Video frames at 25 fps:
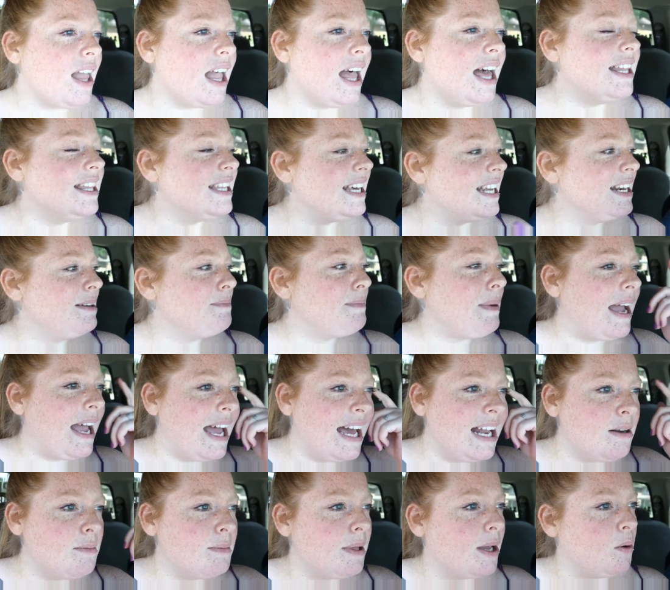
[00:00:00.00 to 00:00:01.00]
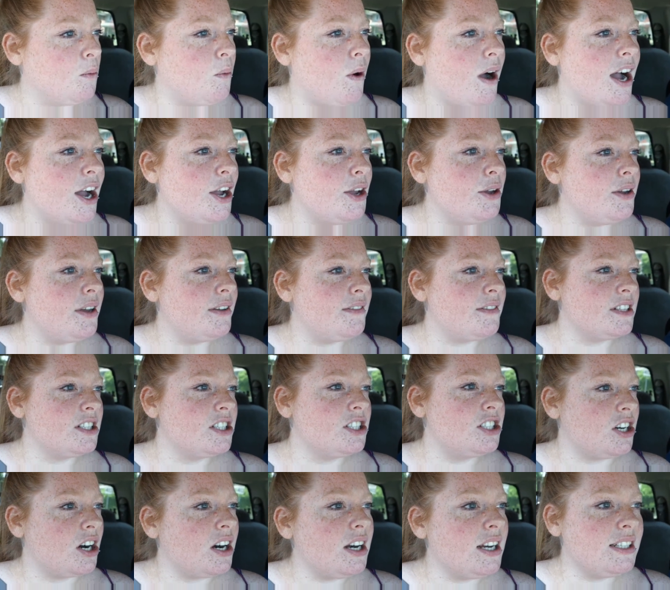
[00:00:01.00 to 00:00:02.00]
And then in my head, I'm like, why are you even
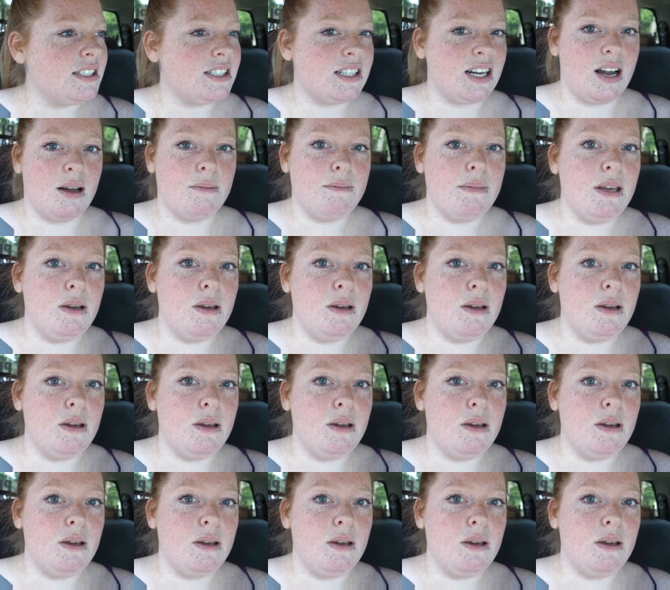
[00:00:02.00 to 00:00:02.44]
starting to cut